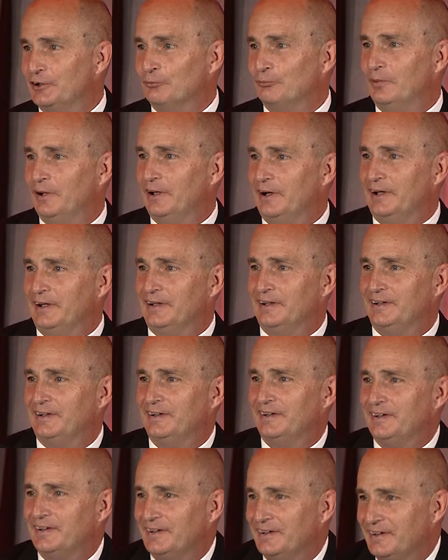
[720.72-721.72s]
buddy
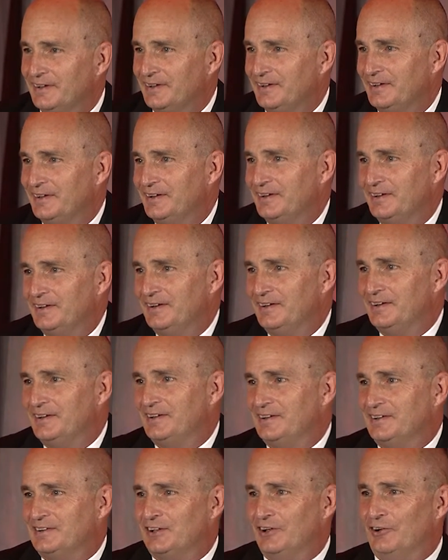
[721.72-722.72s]

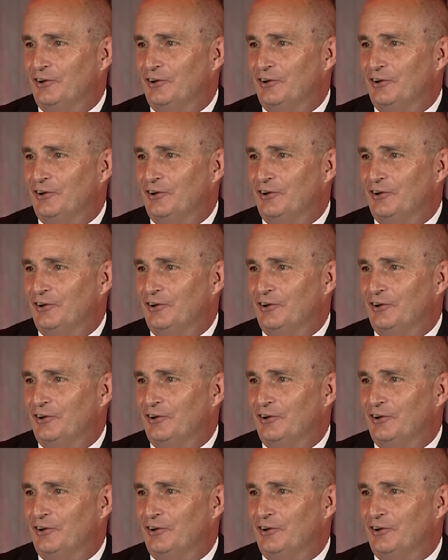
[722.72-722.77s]
to